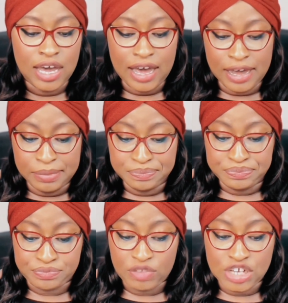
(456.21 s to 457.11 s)

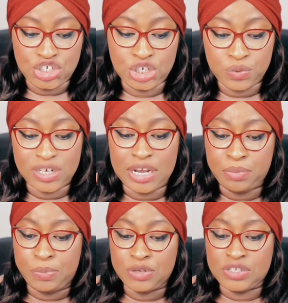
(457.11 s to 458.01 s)
Siwon then
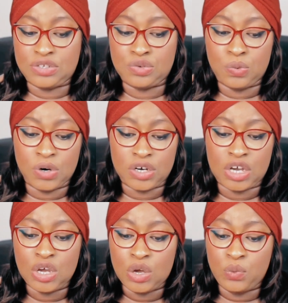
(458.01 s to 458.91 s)
proposes to work
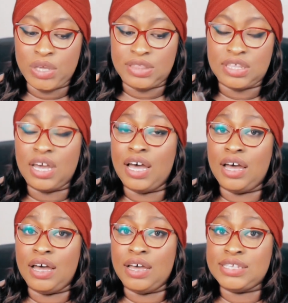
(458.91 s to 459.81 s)
with
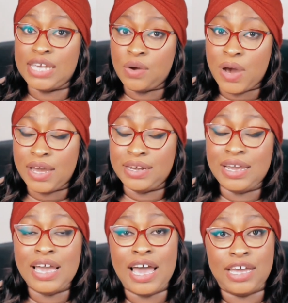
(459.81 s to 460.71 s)
Sengwan
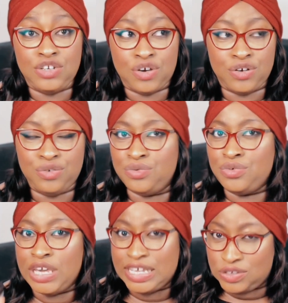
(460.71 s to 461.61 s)
and Yeonwoo.
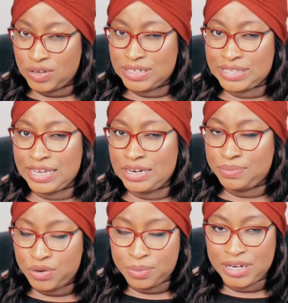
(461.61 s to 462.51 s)
It's undecided,
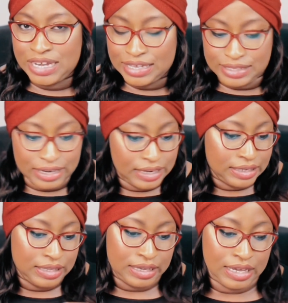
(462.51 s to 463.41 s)
but nobody has said
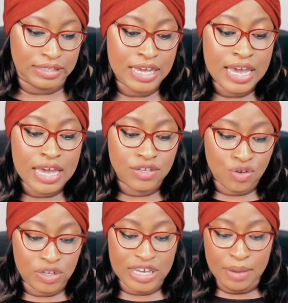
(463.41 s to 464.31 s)
anything yet.
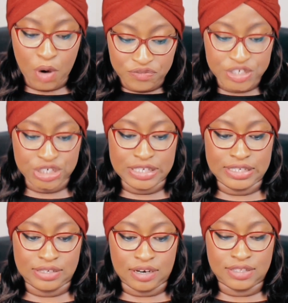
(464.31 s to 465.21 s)
So the game officially
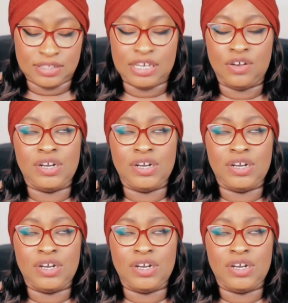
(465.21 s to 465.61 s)
starts.